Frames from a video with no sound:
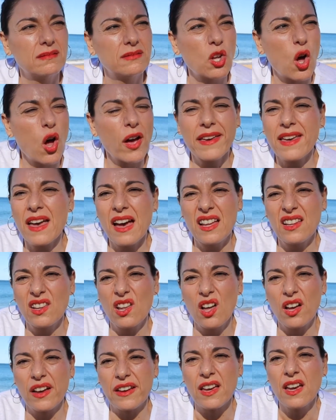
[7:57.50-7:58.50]
I can't
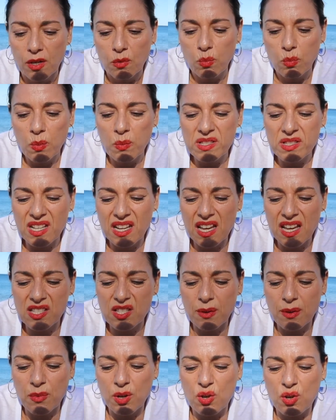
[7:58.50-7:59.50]
lie. When was the last
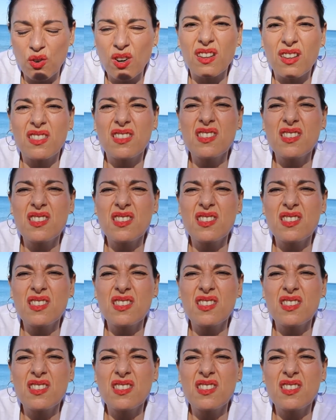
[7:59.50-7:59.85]
time I cried?